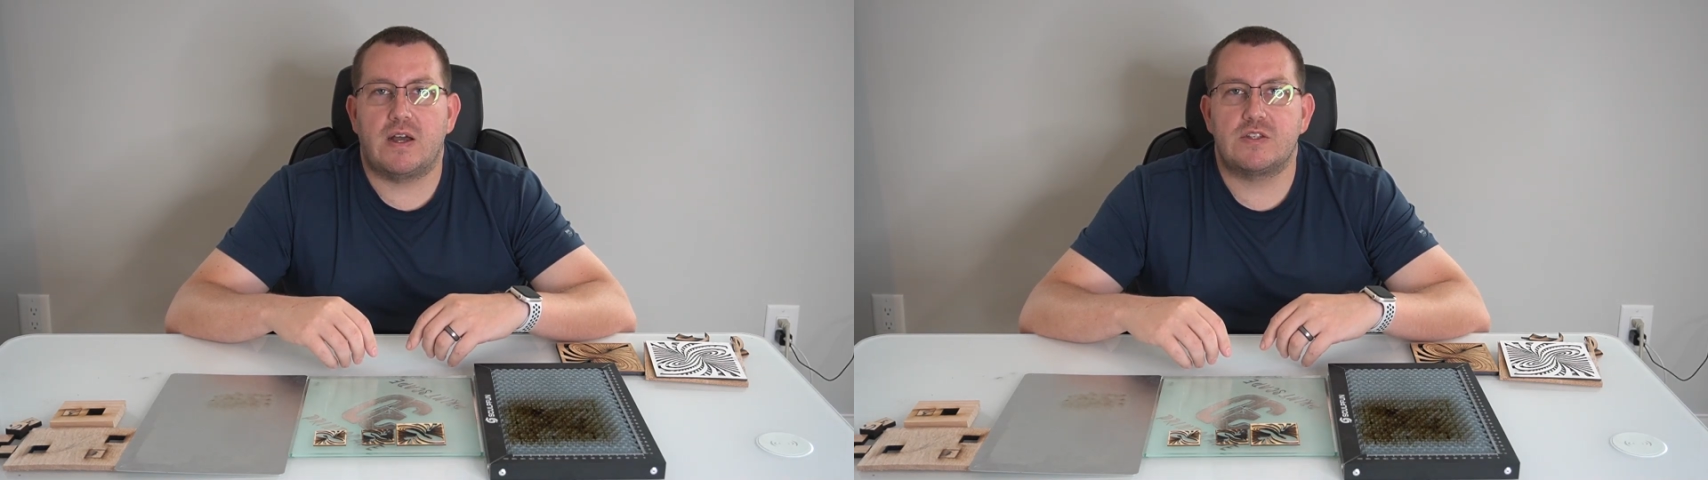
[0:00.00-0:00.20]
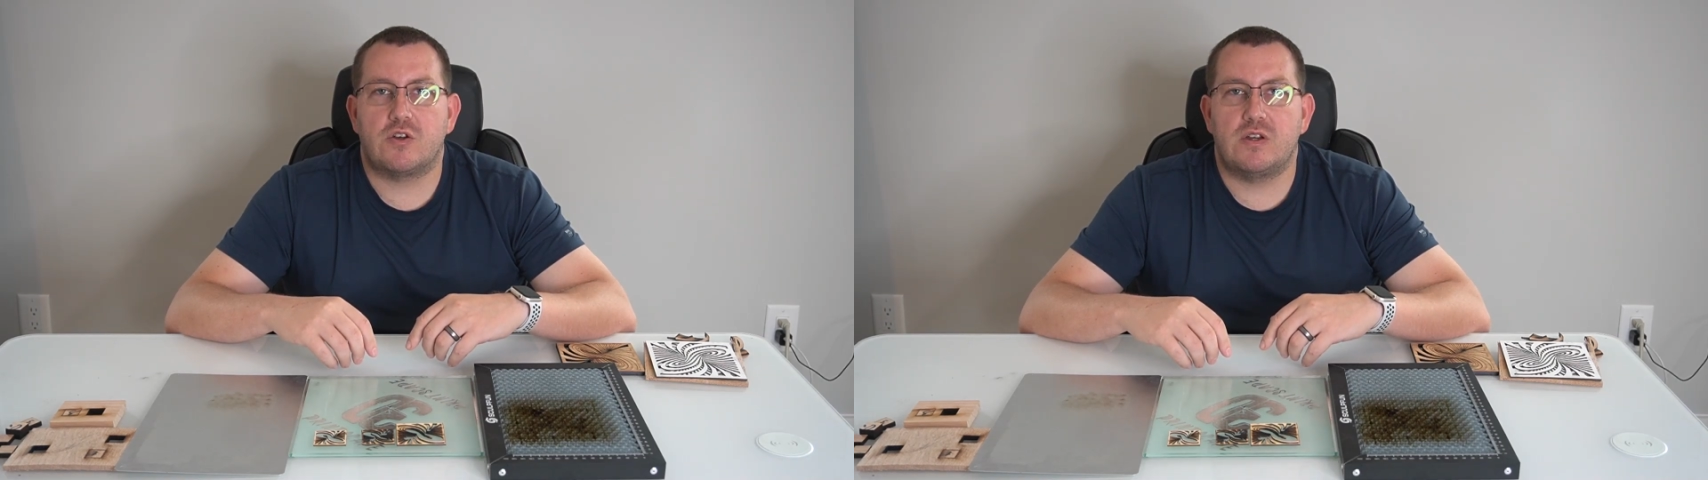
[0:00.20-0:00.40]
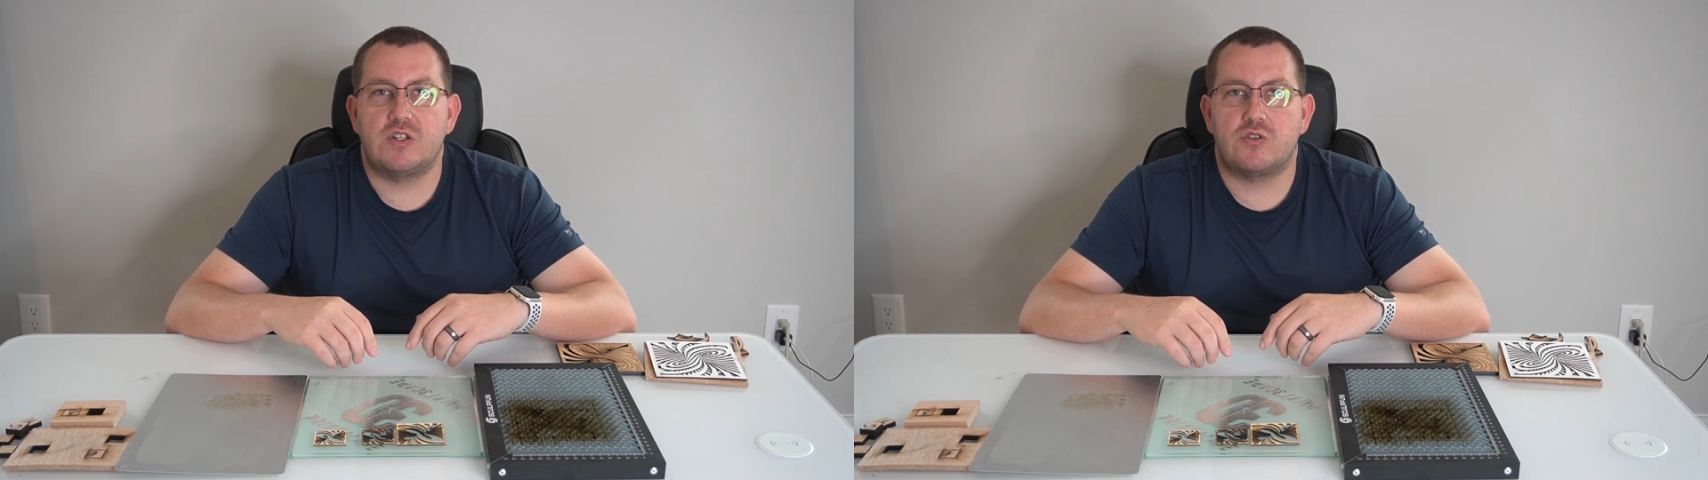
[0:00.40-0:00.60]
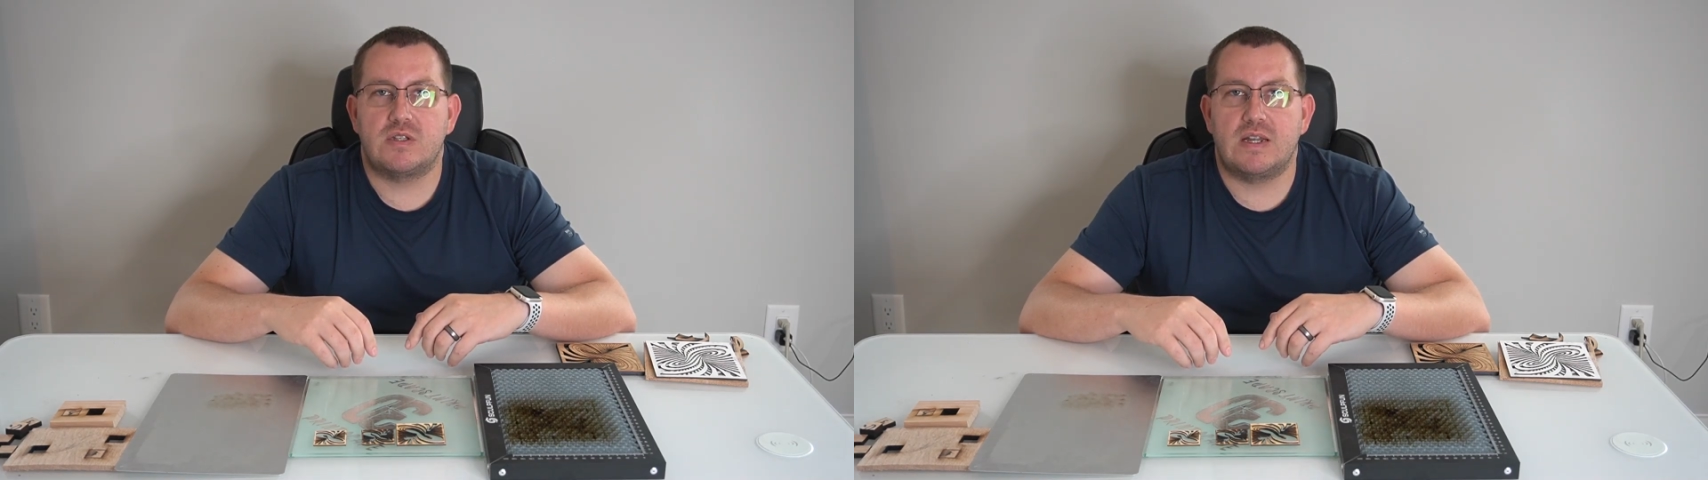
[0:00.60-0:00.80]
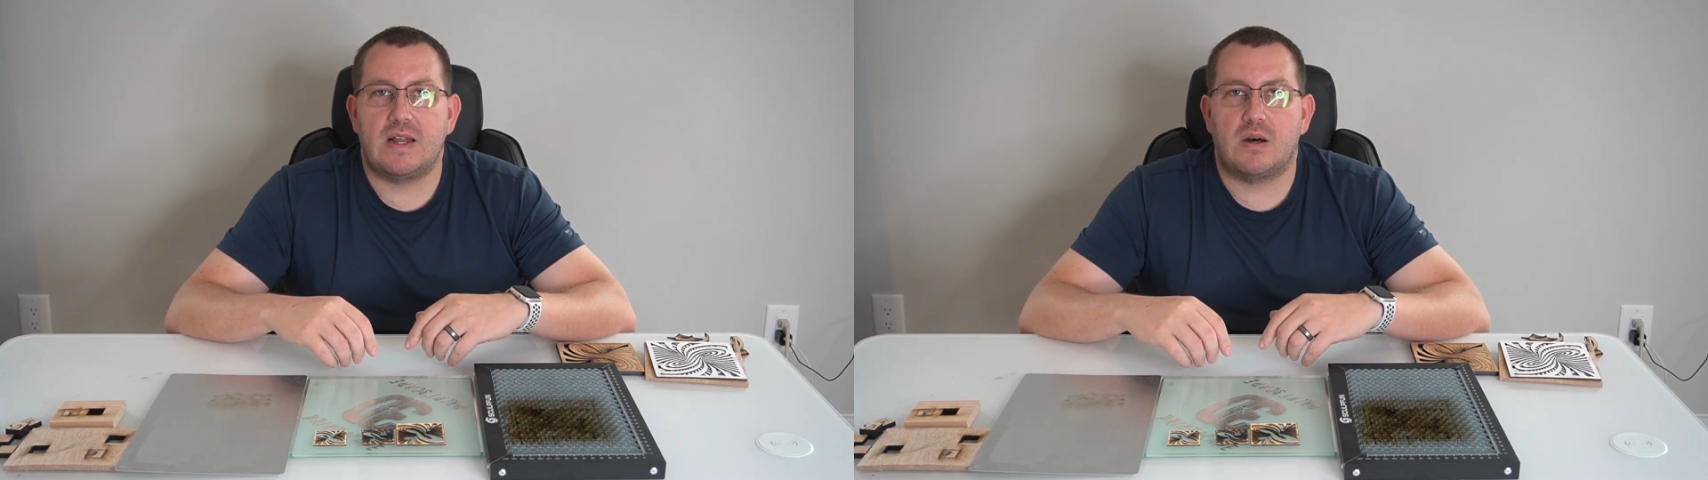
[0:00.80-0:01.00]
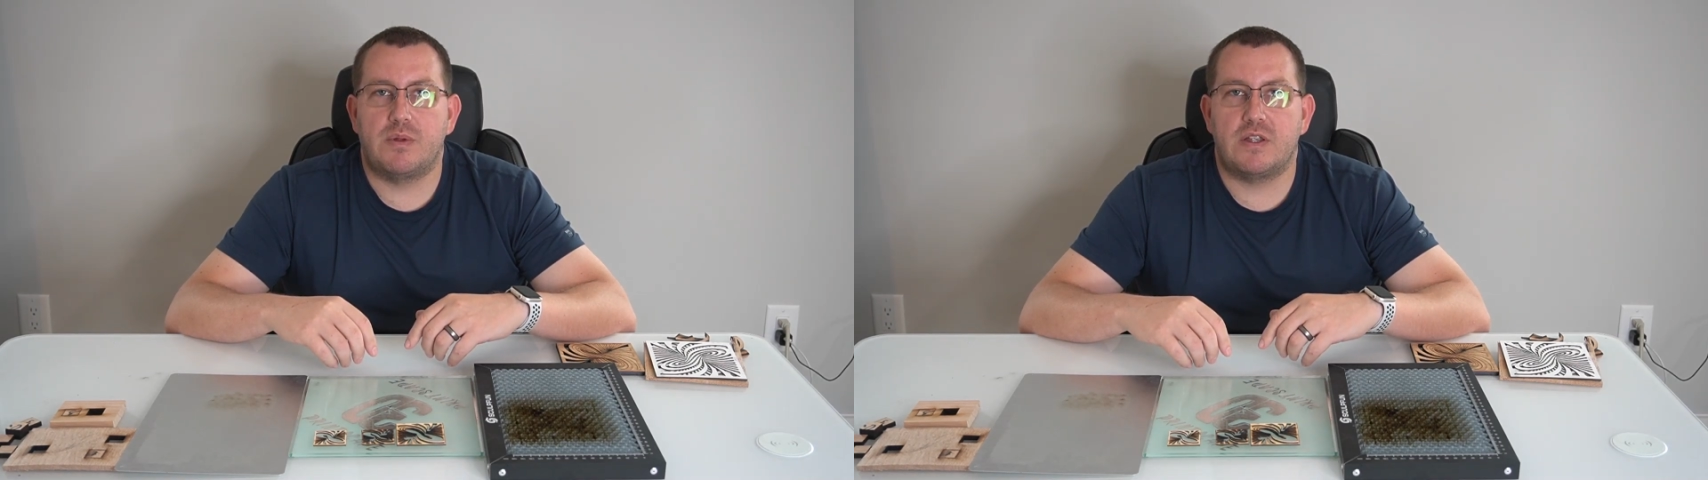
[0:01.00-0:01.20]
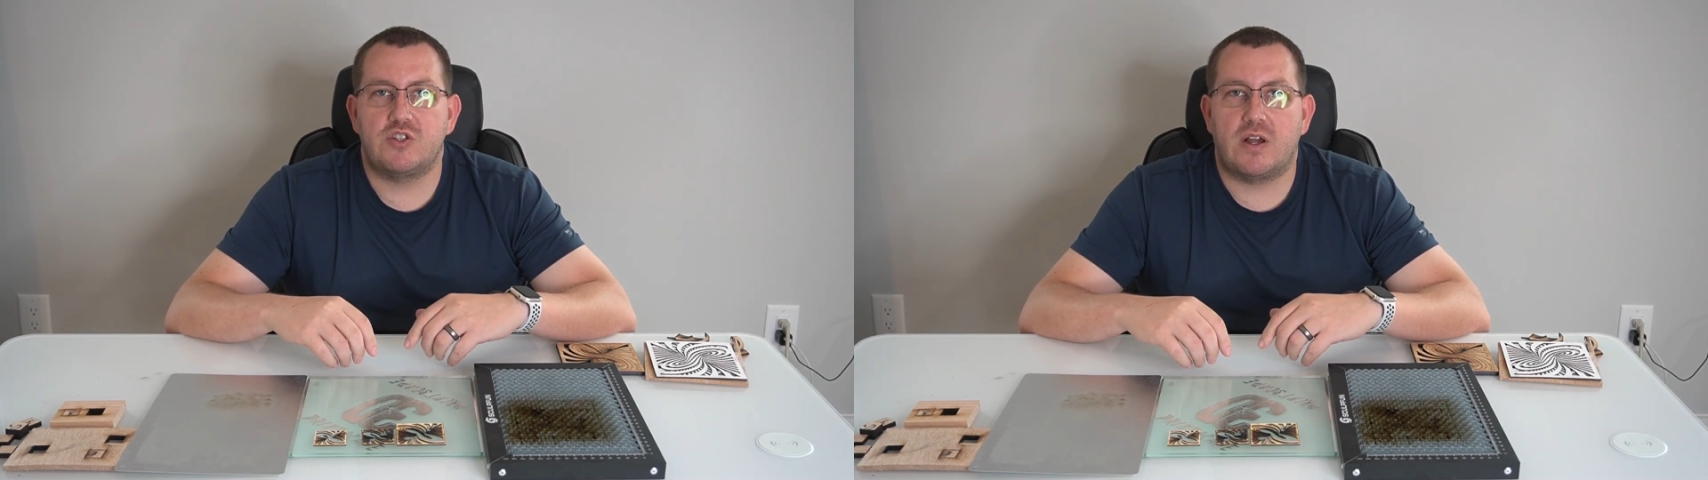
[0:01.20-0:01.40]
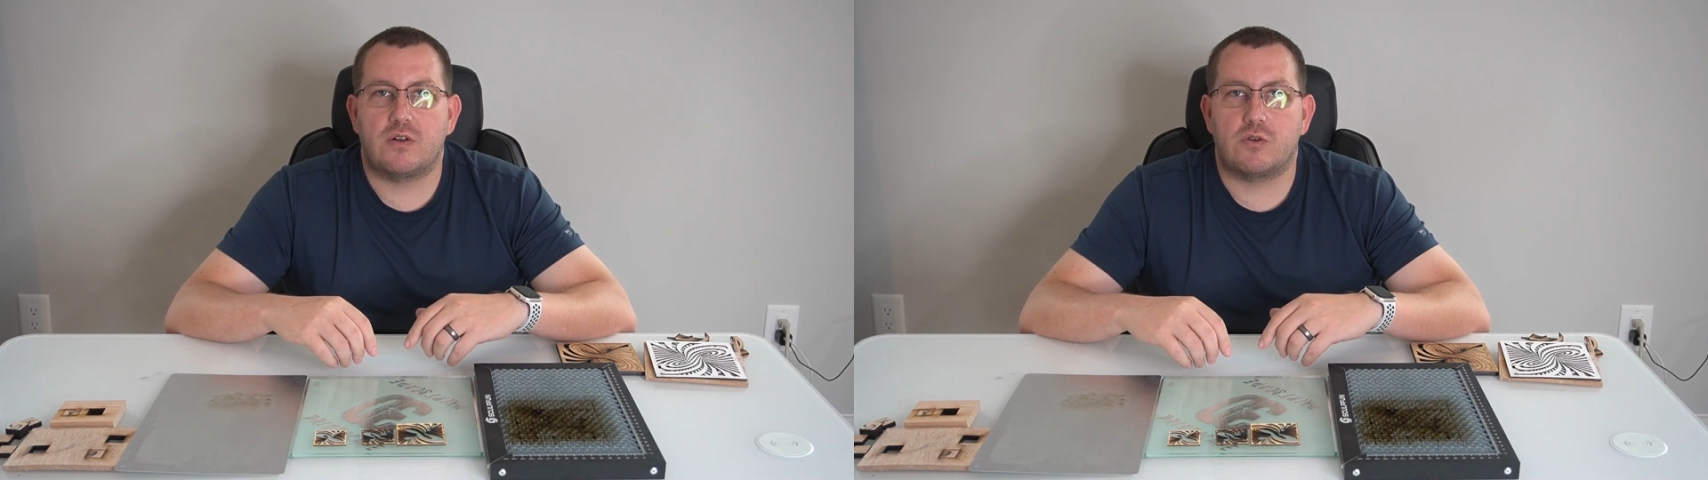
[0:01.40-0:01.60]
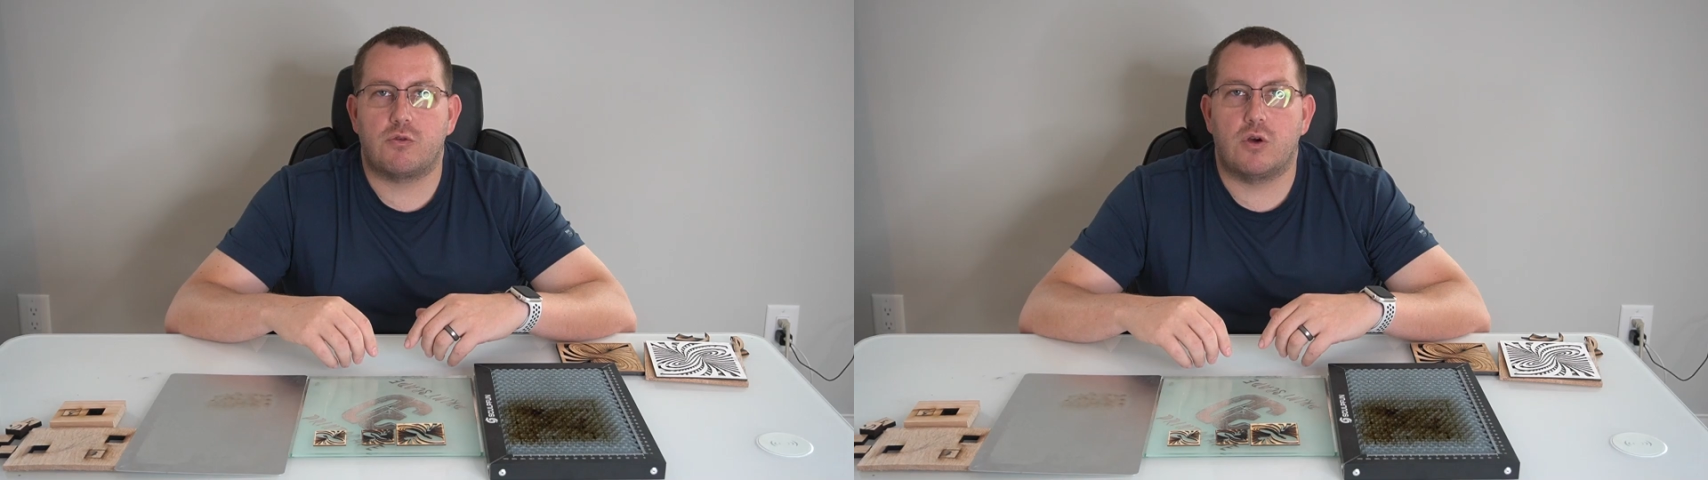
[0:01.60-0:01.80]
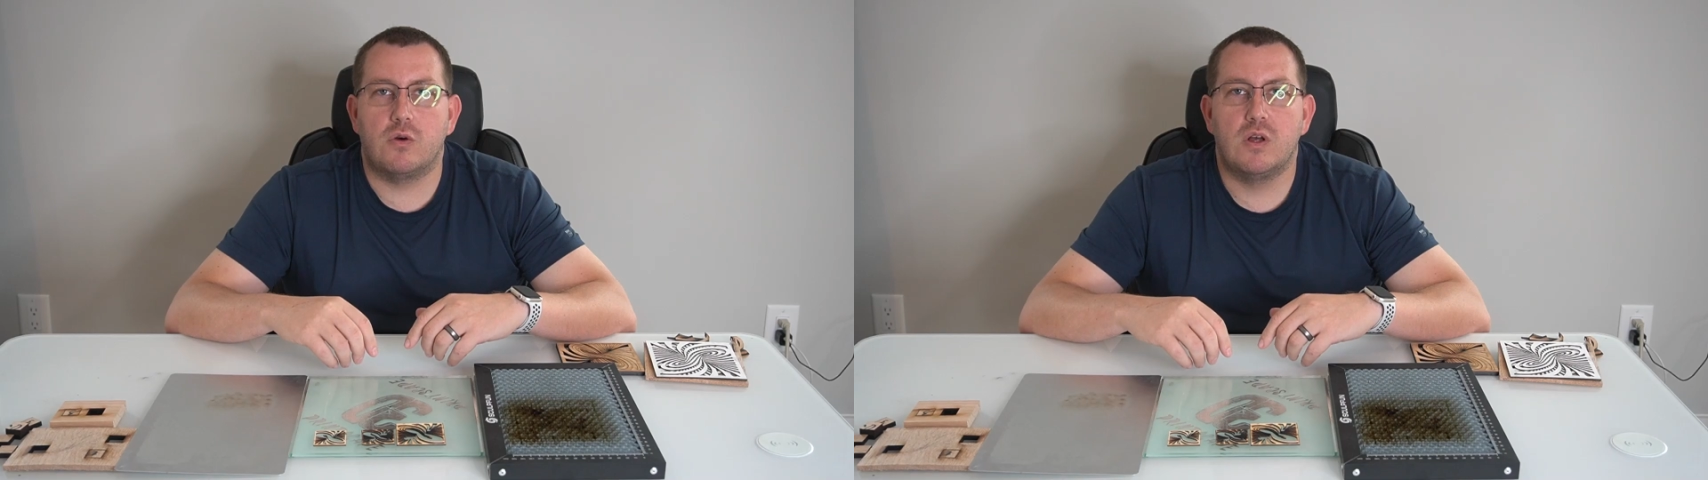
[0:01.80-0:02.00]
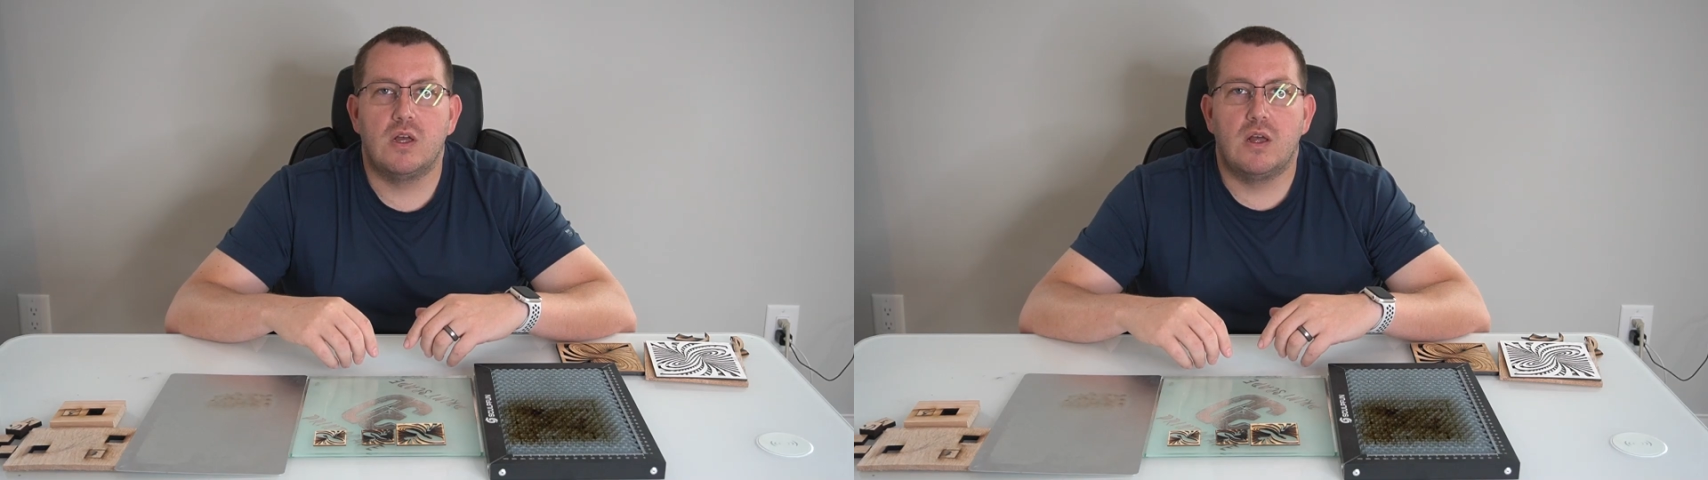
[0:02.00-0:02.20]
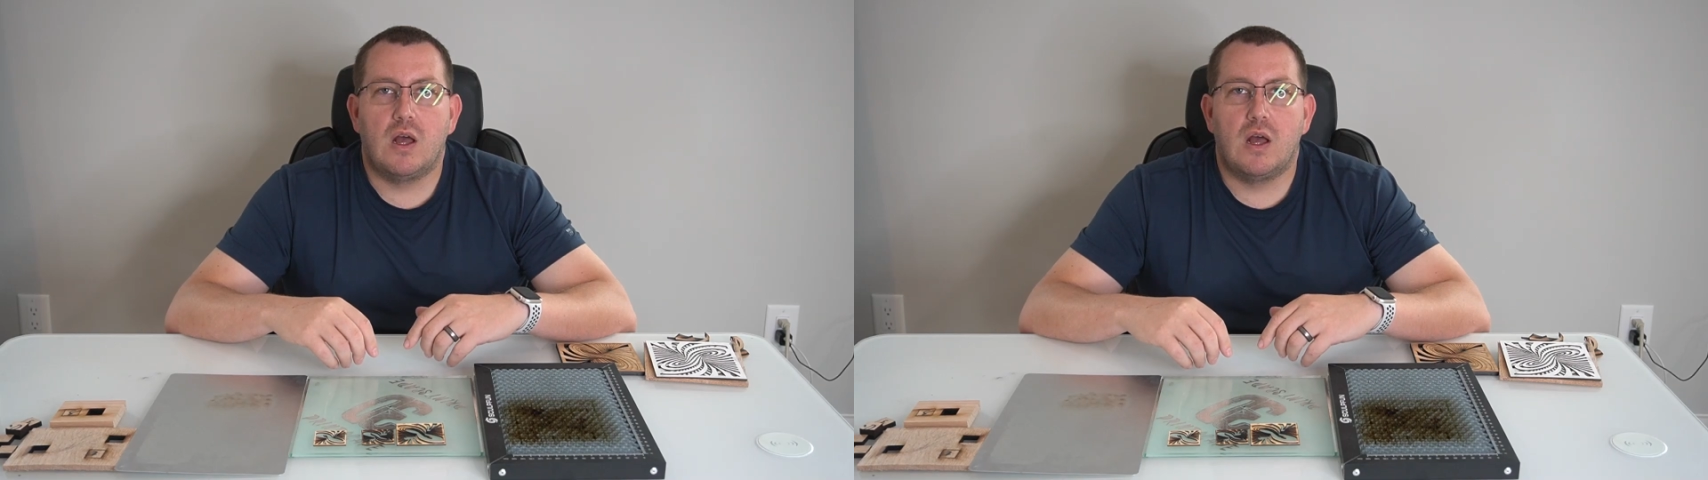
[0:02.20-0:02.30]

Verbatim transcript: guys are interested in helping the channel grow